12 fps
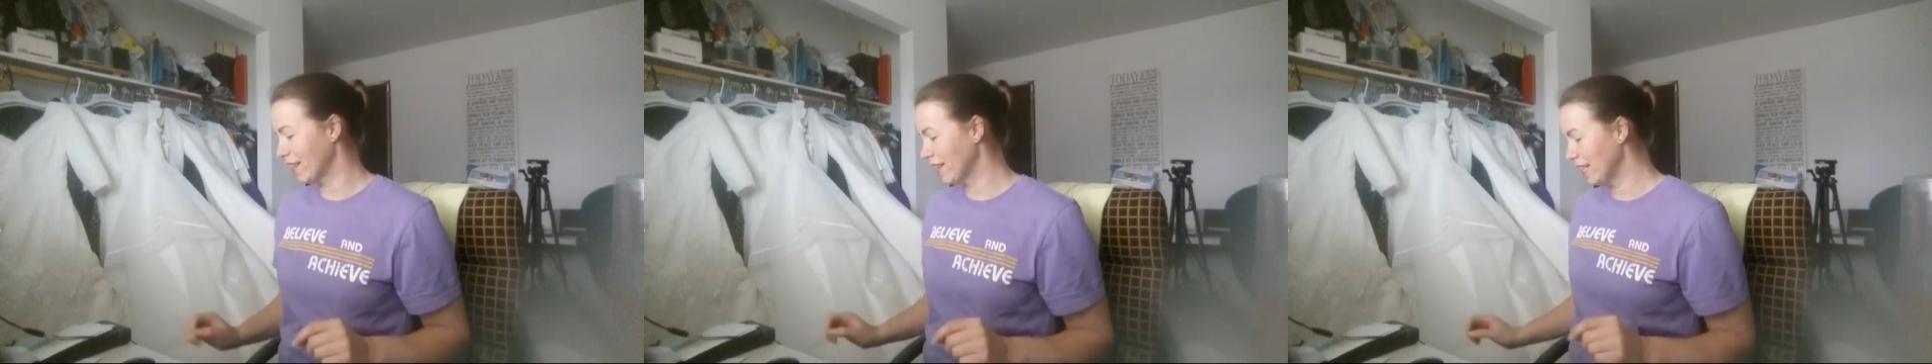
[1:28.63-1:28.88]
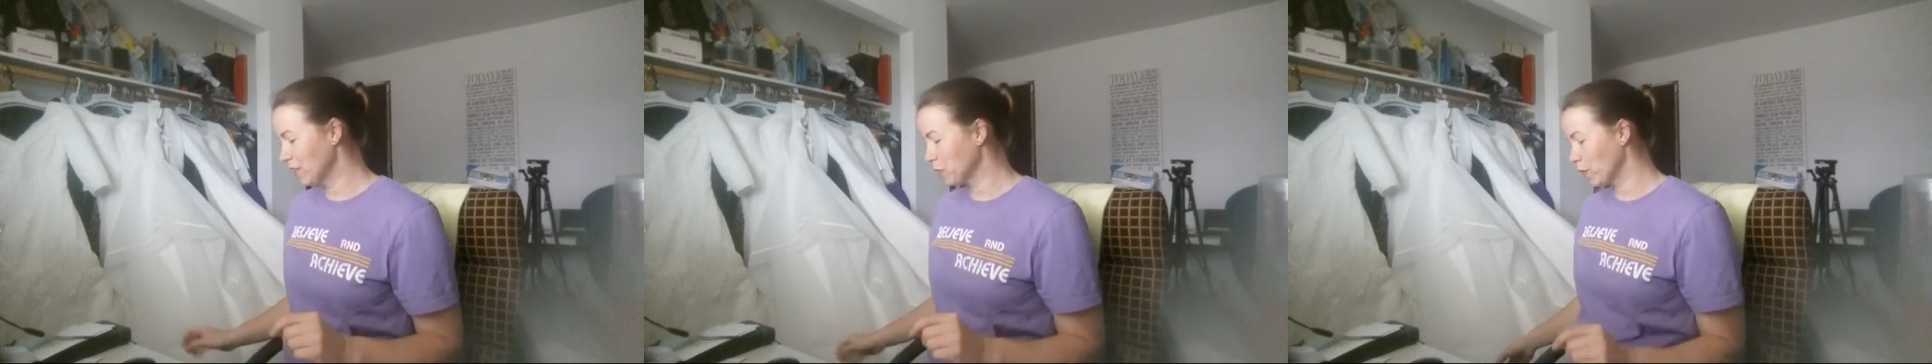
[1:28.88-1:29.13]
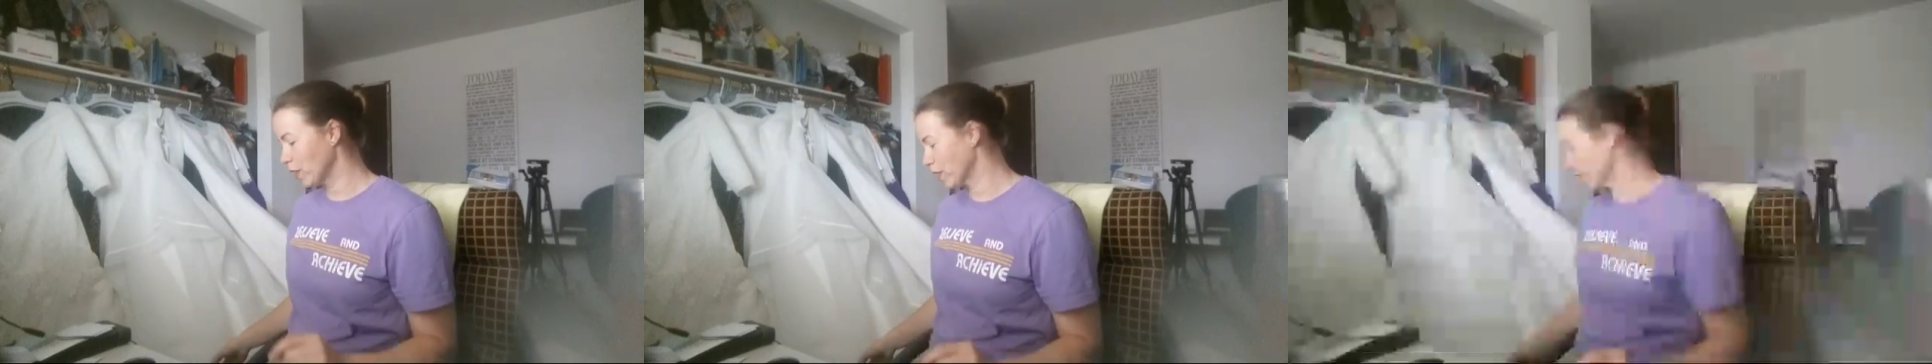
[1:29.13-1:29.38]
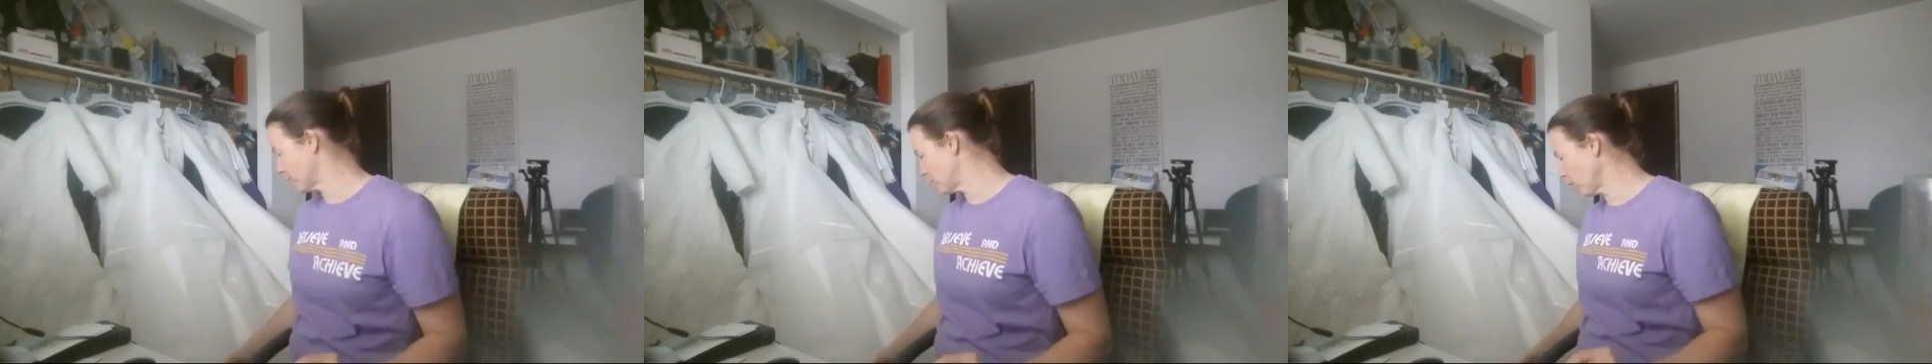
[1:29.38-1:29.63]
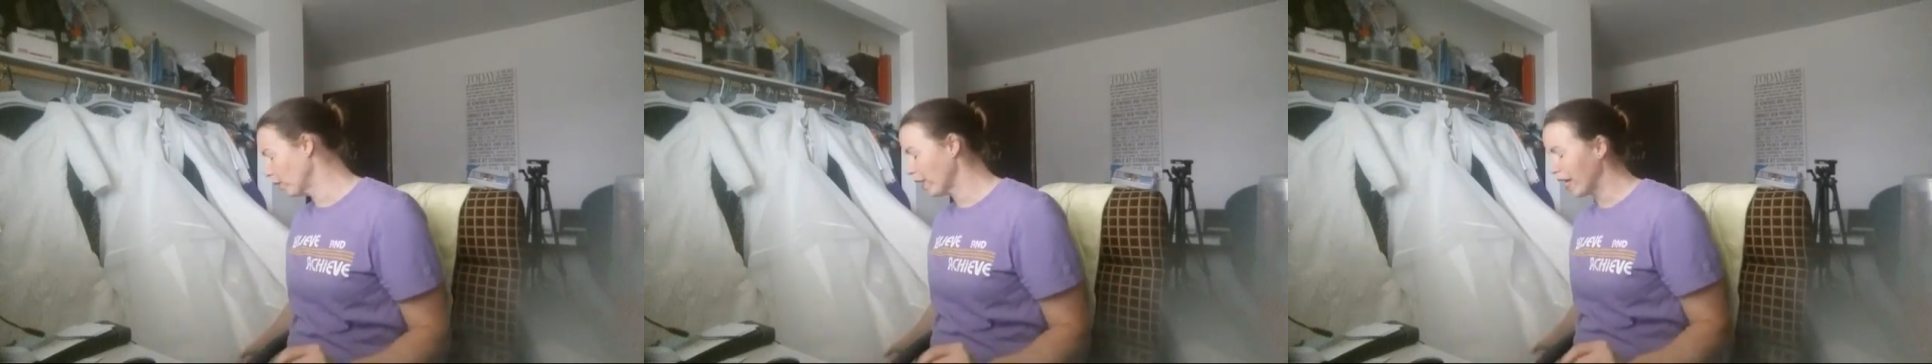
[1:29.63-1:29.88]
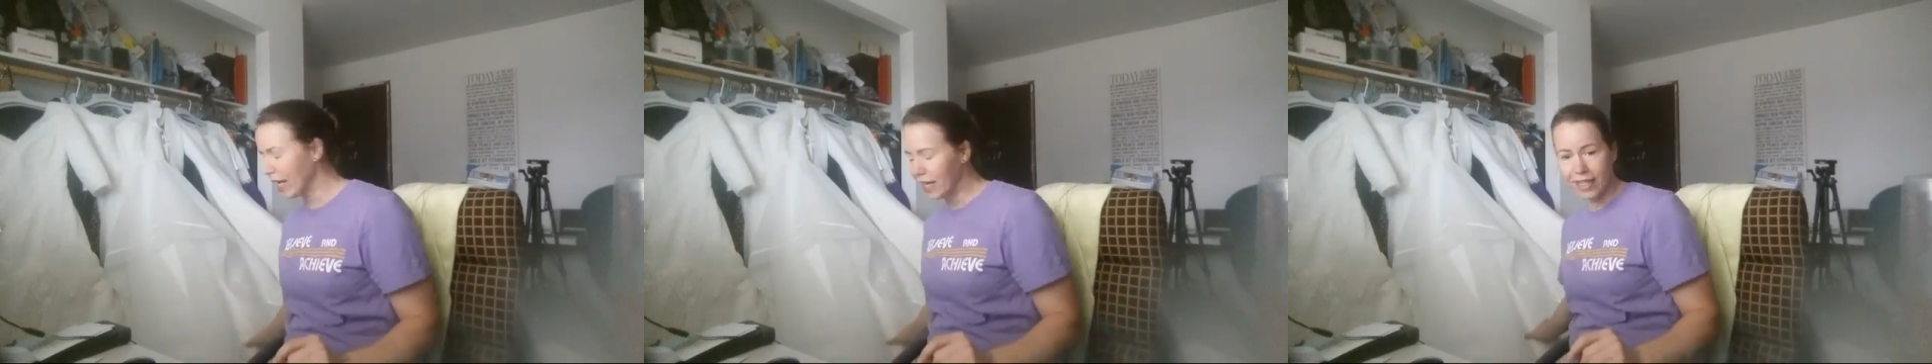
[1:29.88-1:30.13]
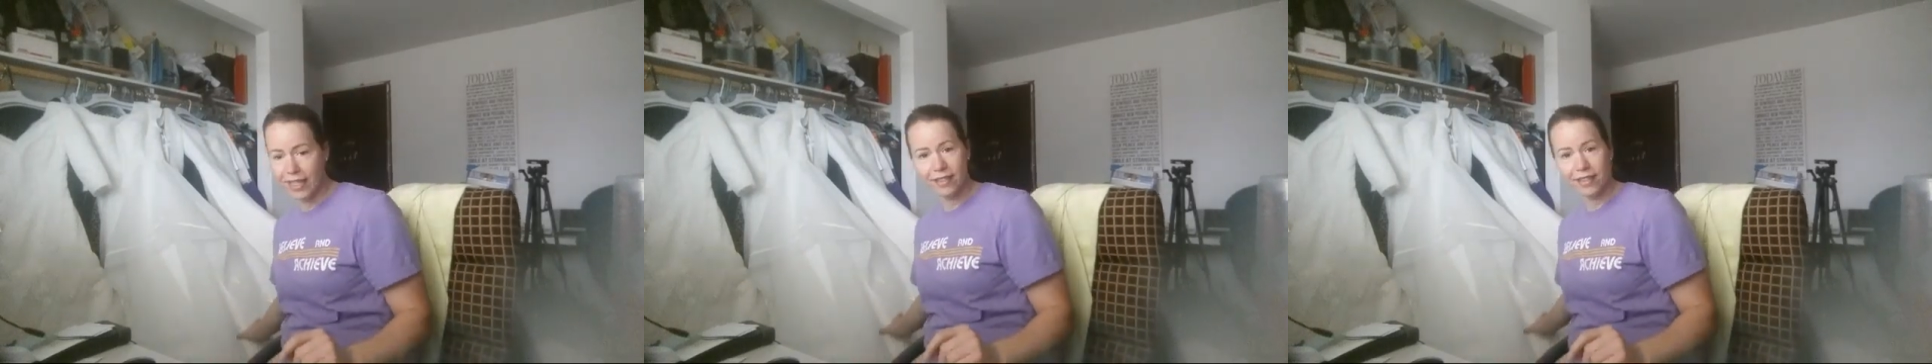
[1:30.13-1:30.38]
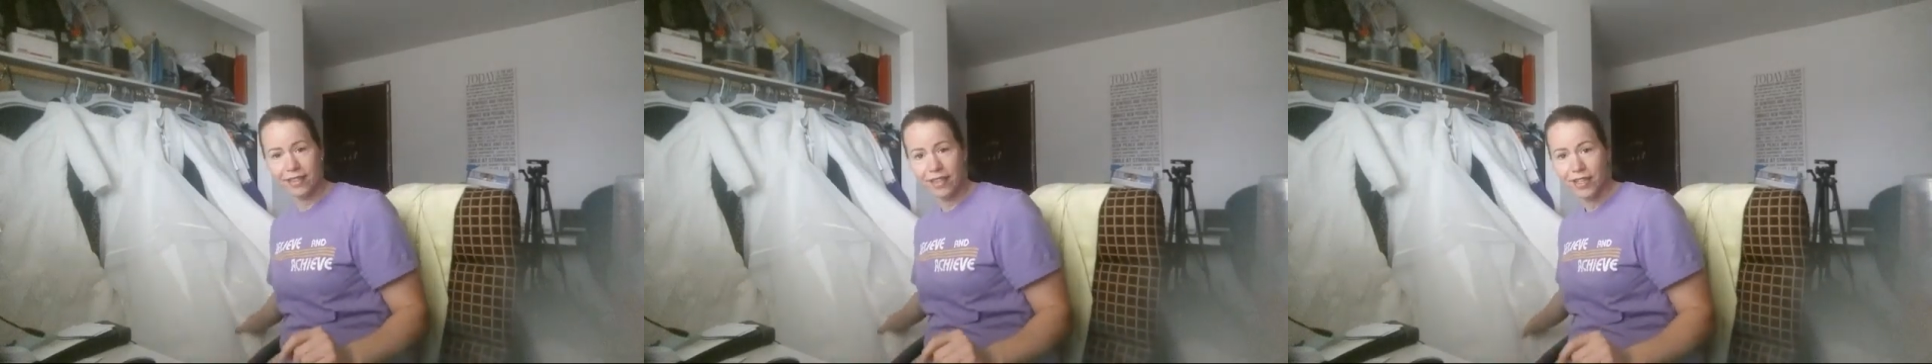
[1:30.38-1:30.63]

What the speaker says: these were donated